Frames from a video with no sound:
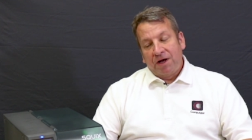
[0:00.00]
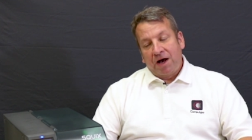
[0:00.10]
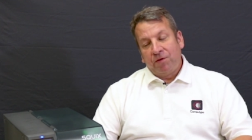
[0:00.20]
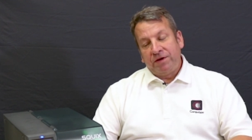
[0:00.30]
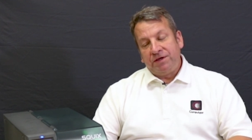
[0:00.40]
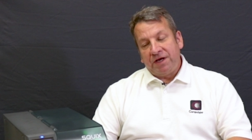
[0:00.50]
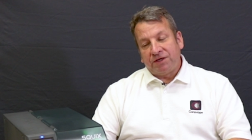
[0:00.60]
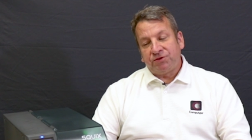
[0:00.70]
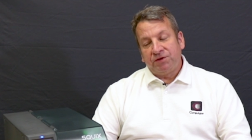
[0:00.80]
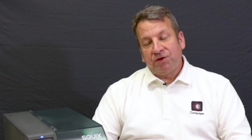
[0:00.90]
how
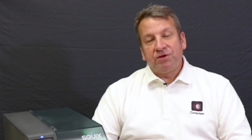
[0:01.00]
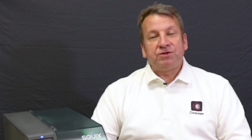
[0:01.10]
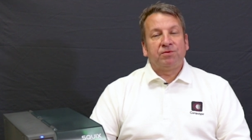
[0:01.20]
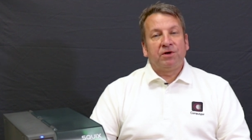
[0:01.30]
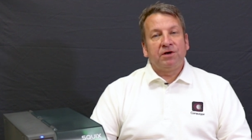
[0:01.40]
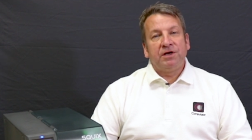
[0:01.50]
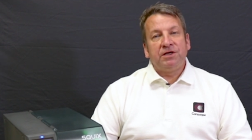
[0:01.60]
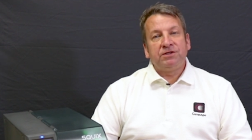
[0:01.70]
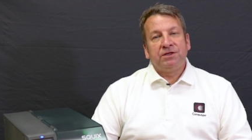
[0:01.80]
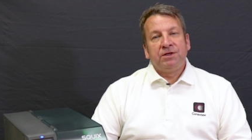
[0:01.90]
industrial this printer
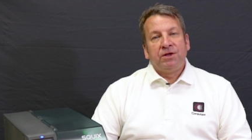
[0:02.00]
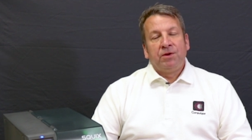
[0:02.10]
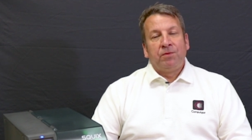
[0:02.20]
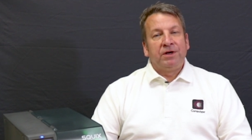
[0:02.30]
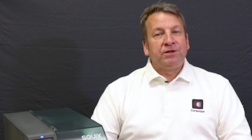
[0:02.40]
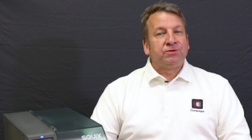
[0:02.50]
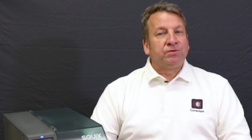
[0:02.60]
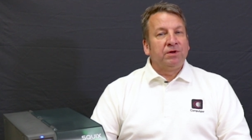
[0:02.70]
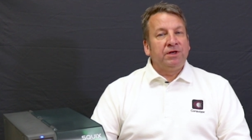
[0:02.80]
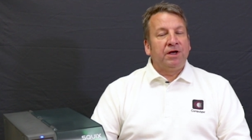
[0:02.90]
is, but it's
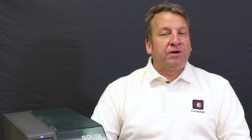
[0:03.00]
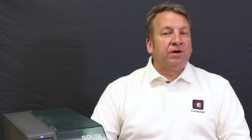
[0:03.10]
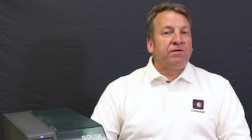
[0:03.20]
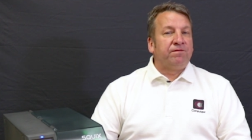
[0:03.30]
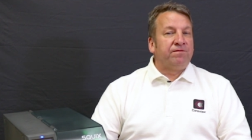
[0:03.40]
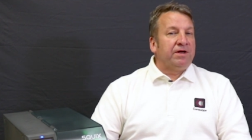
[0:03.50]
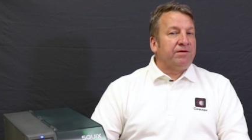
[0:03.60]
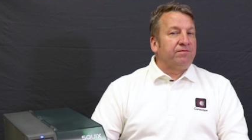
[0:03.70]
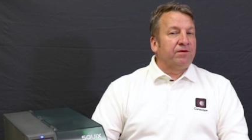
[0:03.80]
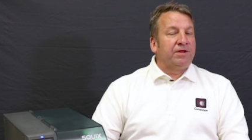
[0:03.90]
really a good
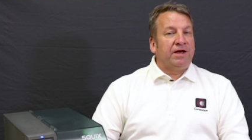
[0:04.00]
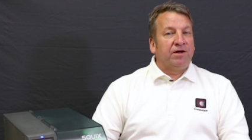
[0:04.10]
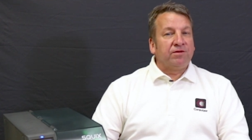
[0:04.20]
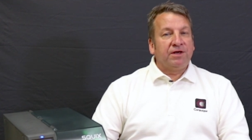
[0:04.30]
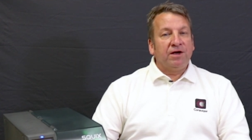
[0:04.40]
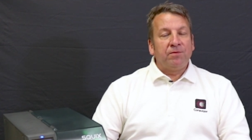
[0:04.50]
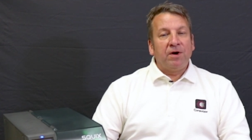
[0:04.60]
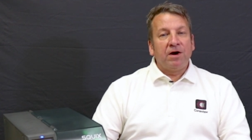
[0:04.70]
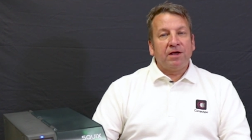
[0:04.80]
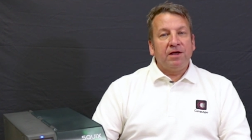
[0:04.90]
fit for the healthcare
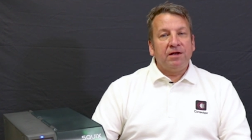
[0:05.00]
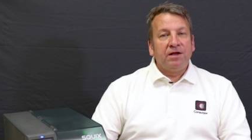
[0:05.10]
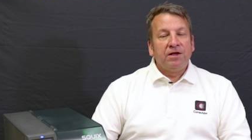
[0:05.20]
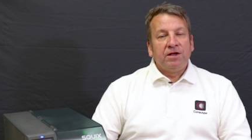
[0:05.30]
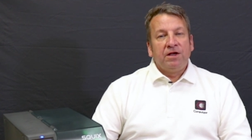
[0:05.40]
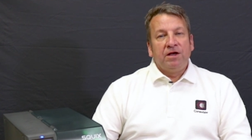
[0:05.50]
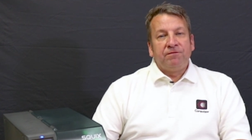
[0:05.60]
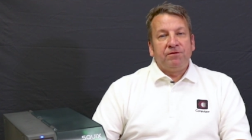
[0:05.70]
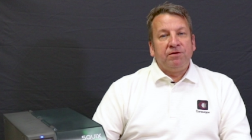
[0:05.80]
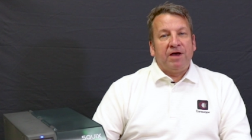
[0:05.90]
market
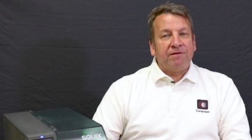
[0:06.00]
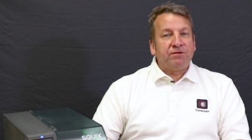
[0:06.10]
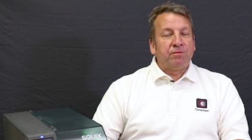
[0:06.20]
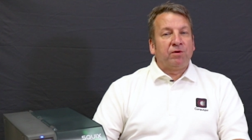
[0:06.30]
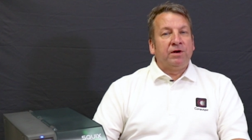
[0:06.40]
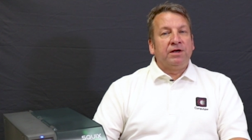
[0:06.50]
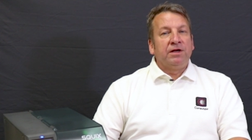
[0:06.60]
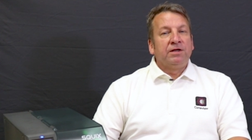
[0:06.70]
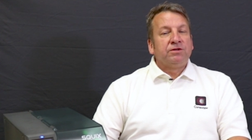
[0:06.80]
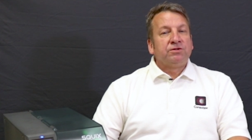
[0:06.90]
if you have to print
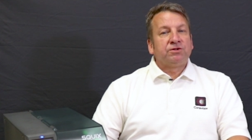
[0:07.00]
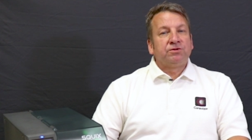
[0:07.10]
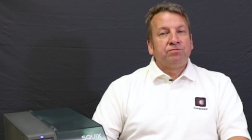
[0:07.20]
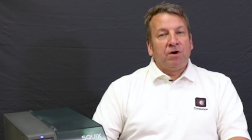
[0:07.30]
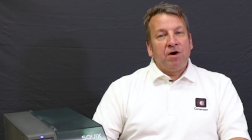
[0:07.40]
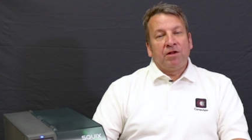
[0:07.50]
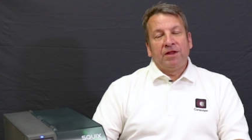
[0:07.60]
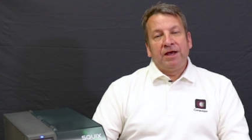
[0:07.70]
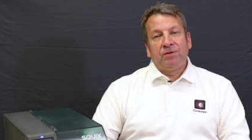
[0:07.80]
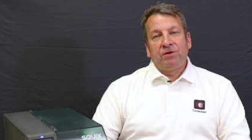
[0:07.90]
small
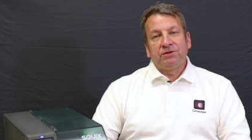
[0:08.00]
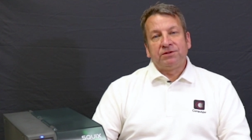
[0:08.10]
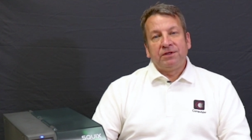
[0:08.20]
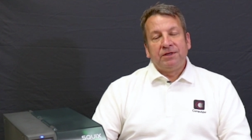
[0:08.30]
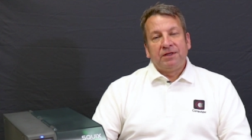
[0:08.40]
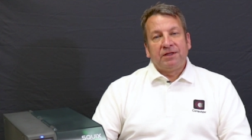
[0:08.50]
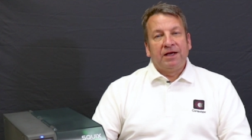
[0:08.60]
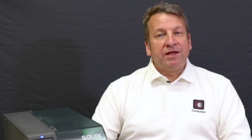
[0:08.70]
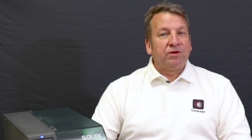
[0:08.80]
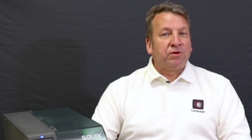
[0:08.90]
labels
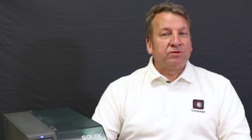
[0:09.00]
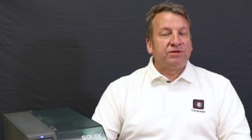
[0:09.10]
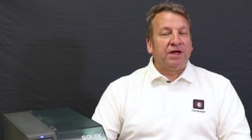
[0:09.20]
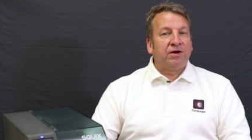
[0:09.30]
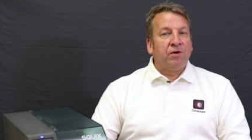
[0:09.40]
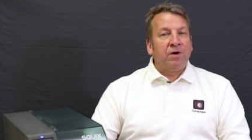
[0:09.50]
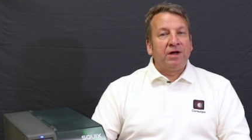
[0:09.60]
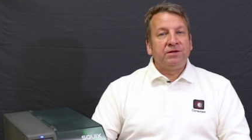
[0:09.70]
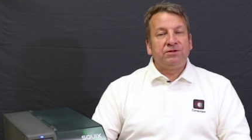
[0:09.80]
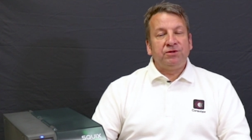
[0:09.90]
like those that go on